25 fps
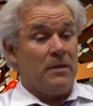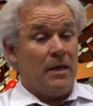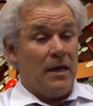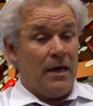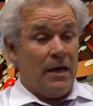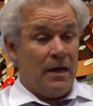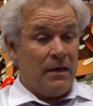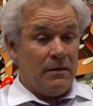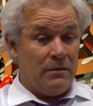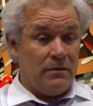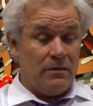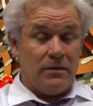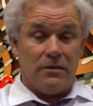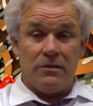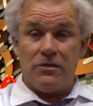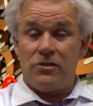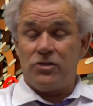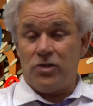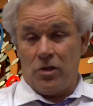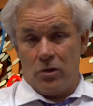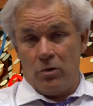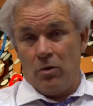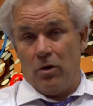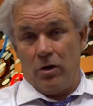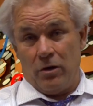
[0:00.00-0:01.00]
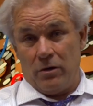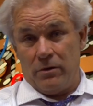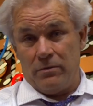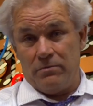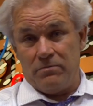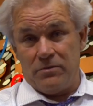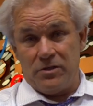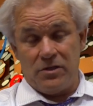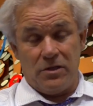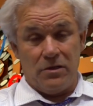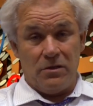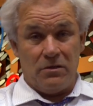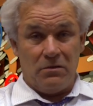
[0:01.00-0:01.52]
and so on.
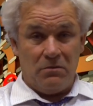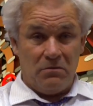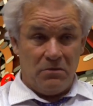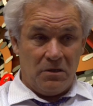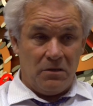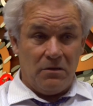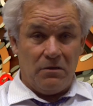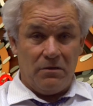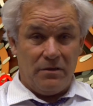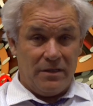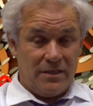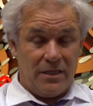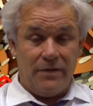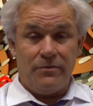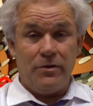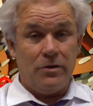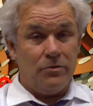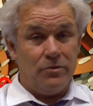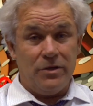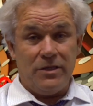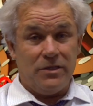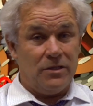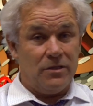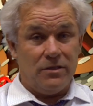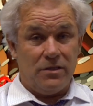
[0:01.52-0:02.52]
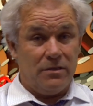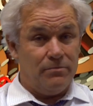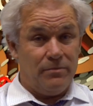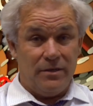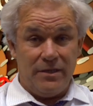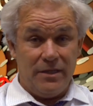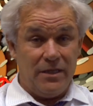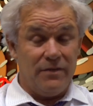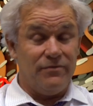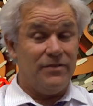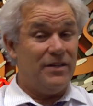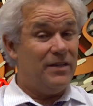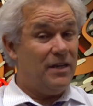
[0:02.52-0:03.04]
So, you know, there's every reason to
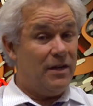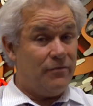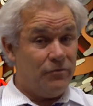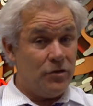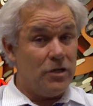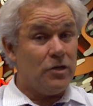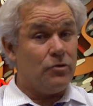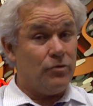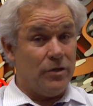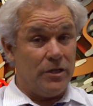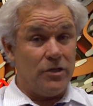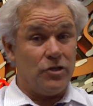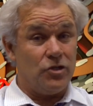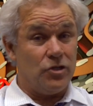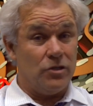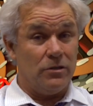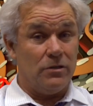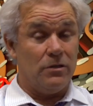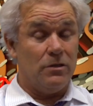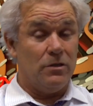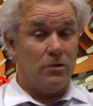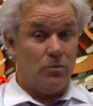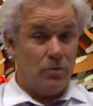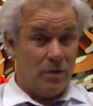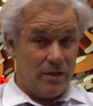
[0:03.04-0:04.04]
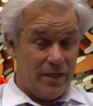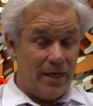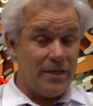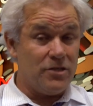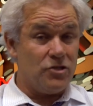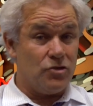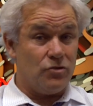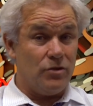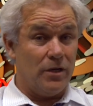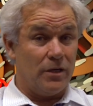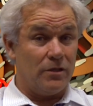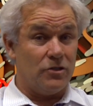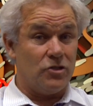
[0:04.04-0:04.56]
believe that every creature with that
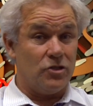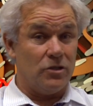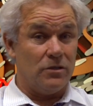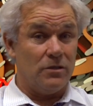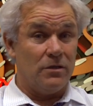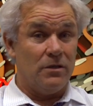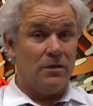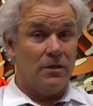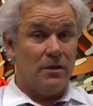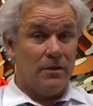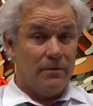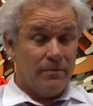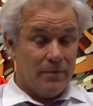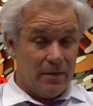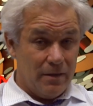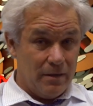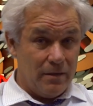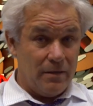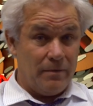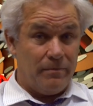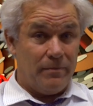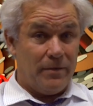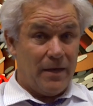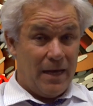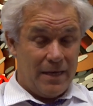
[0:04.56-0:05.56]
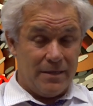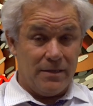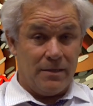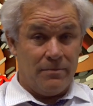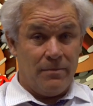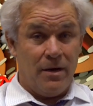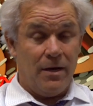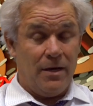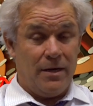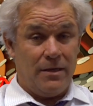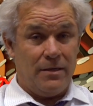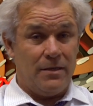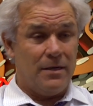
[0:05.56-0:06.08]
structure has a
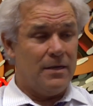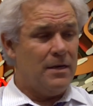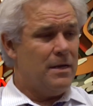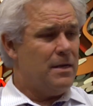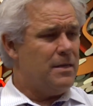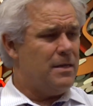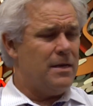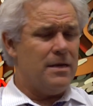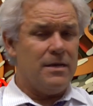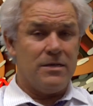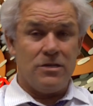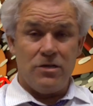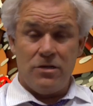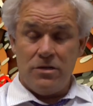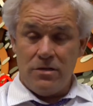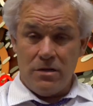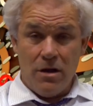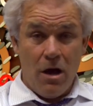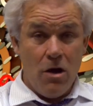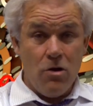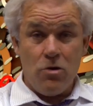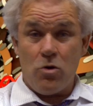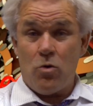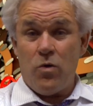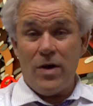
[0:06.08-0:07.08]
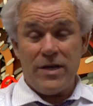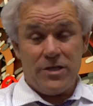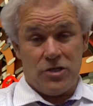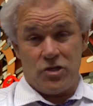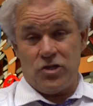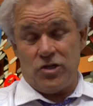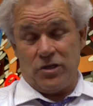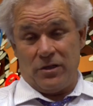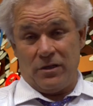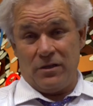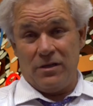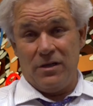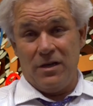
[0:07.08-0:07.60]
mind. There is no
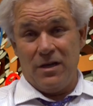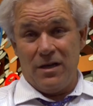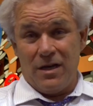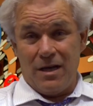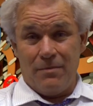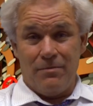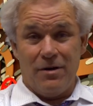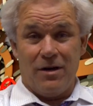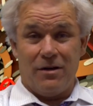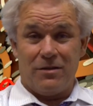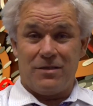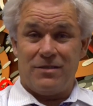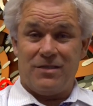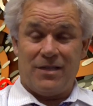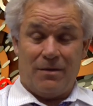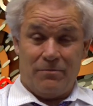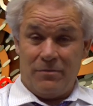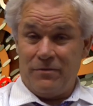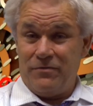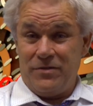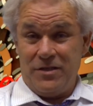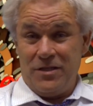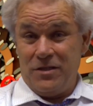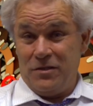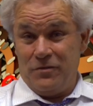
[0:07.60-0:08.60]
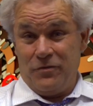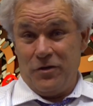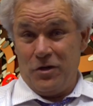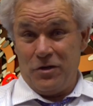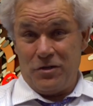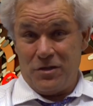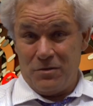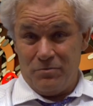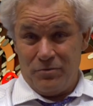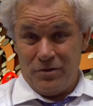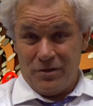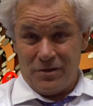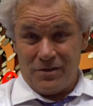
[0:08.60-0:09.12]
question about some of these
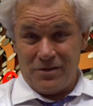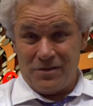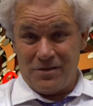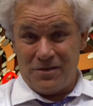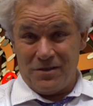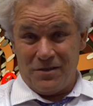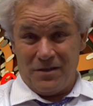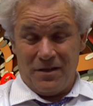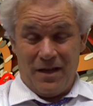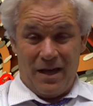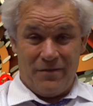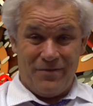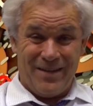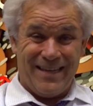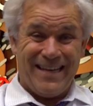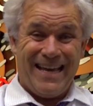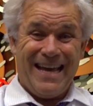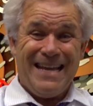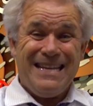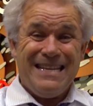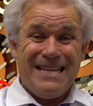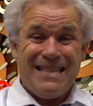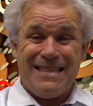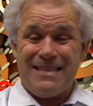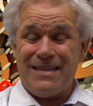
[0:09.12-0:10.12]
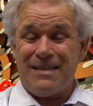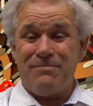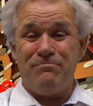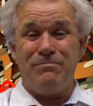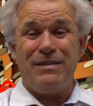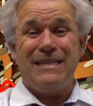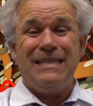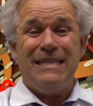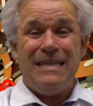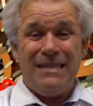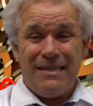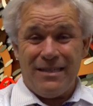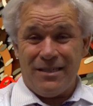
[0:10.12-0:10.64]
vertebrates having anything
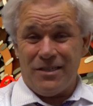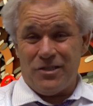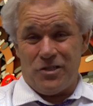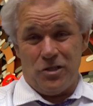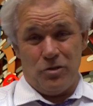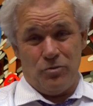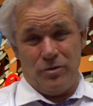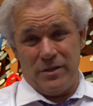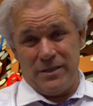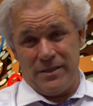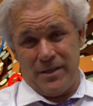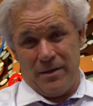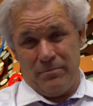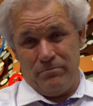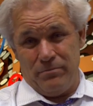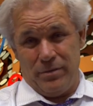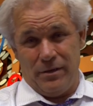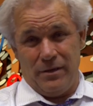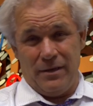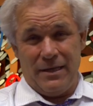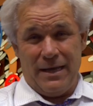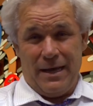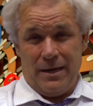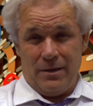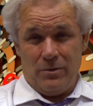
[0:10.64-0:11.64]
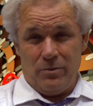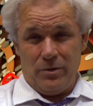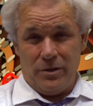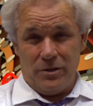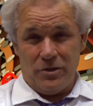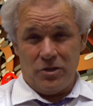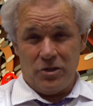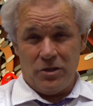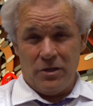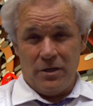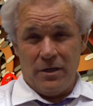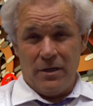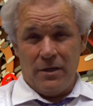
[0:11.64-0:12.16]
beginning to resemble
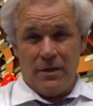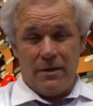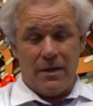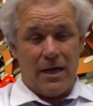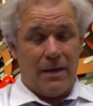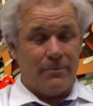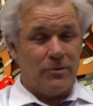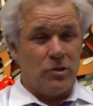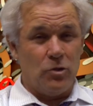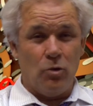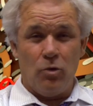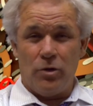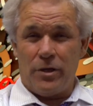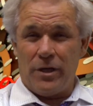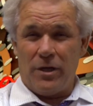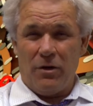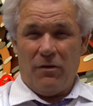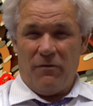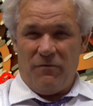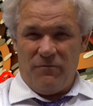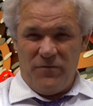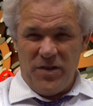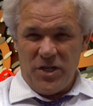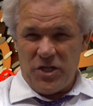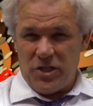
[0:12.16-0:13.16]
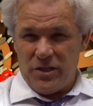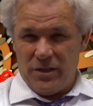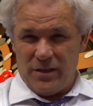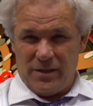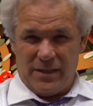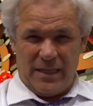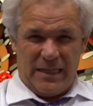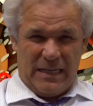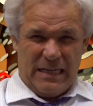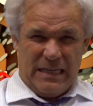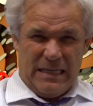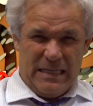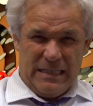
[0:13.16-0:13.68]
language. I'm talking of
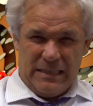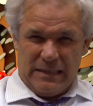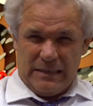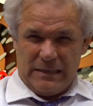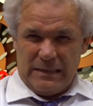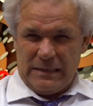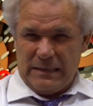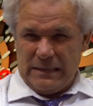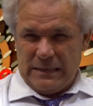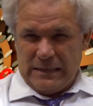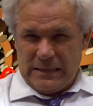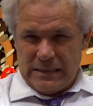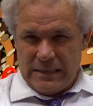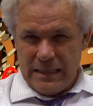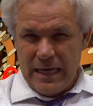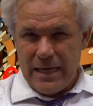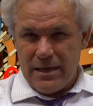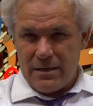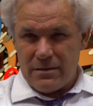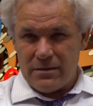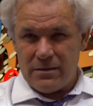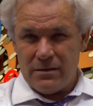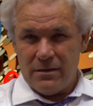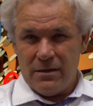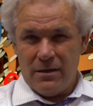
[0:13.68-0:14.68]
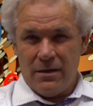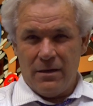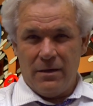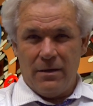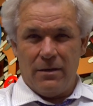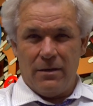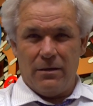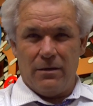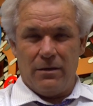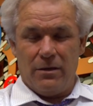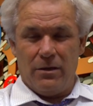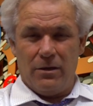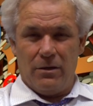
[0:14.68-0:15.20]
fishes and lizards and snakes.
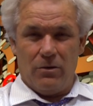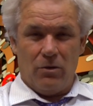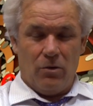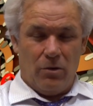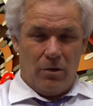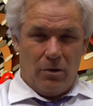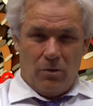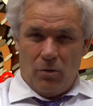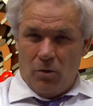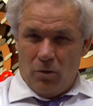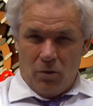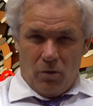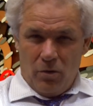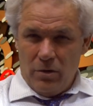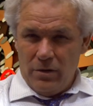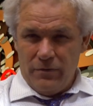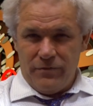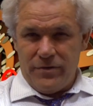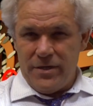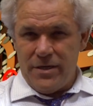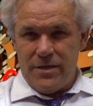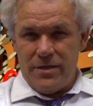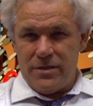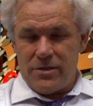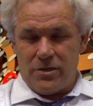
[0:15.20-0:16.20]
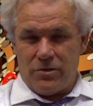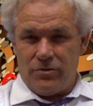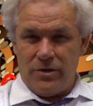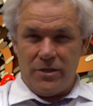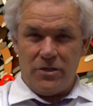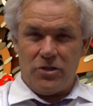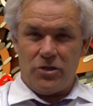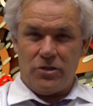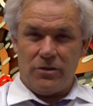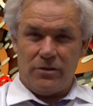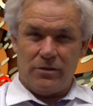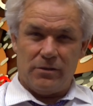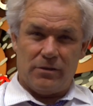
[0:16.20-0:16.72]
You know, all of these
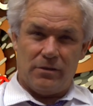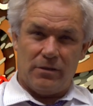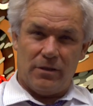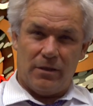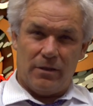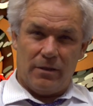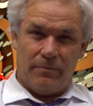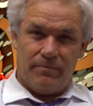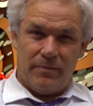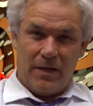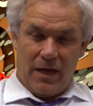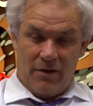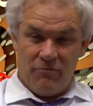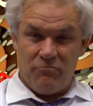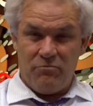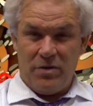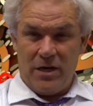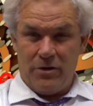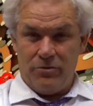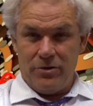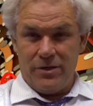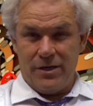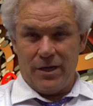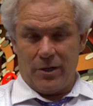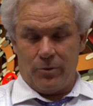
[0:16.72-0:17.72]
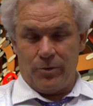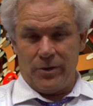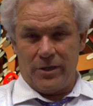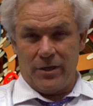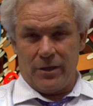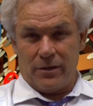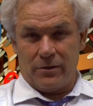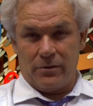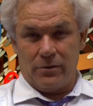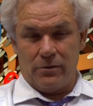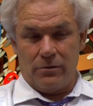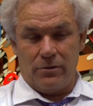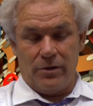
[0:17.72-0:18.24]
creatures have
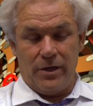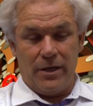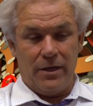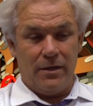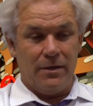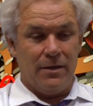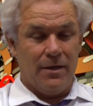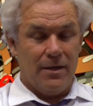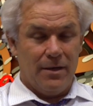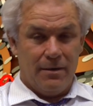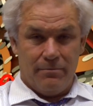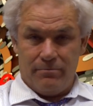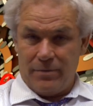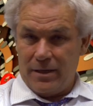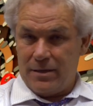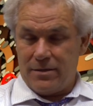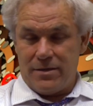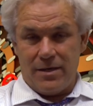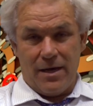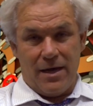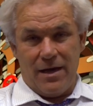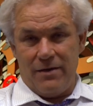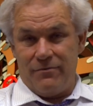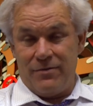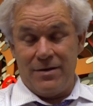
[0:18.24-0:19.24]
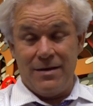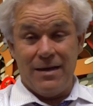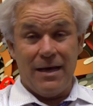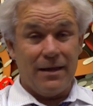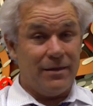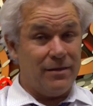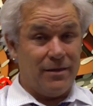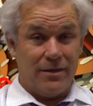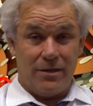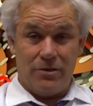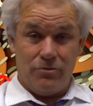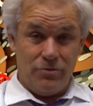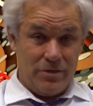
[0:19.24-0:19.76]
periaqueductal gray, but they have
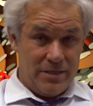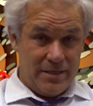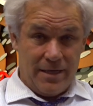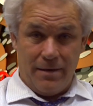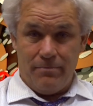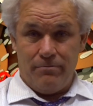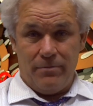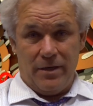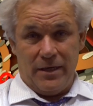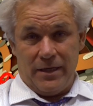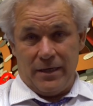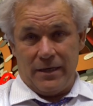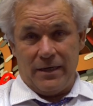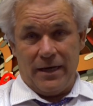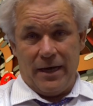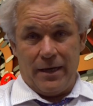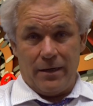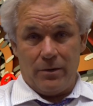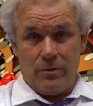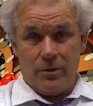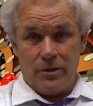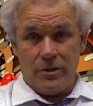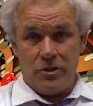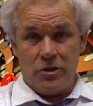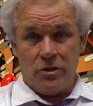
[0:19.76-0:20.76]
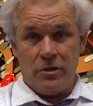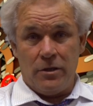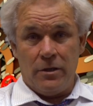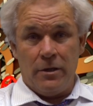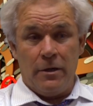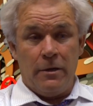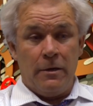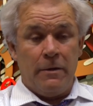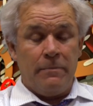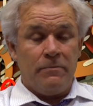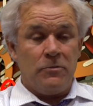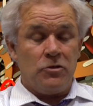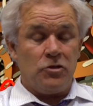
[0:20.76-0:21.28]
nothing resembling language.
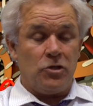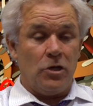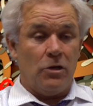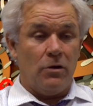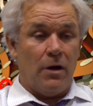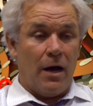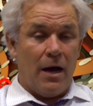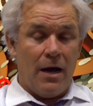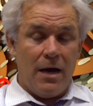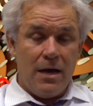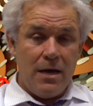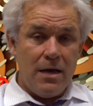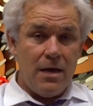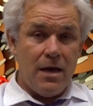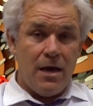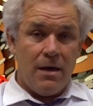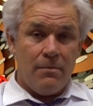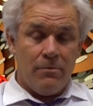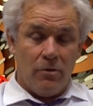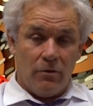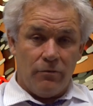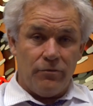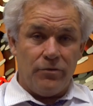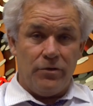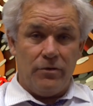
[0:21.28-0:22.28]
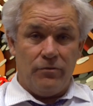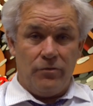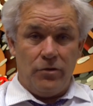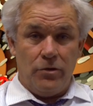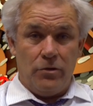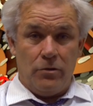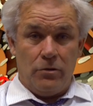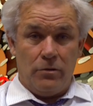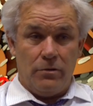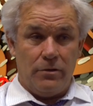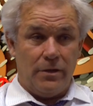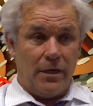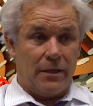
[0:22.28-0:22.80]
So I am of the
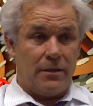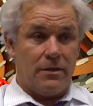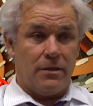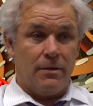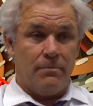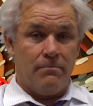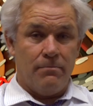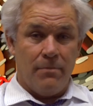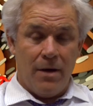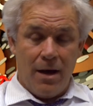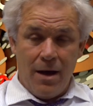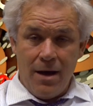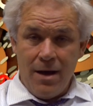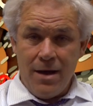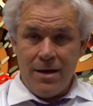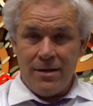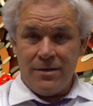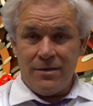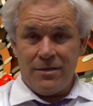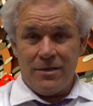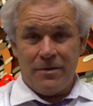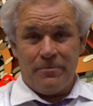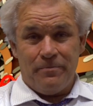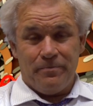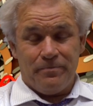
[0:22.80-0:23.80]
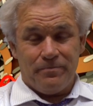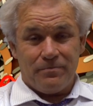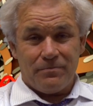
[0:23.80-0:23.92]
view that the mind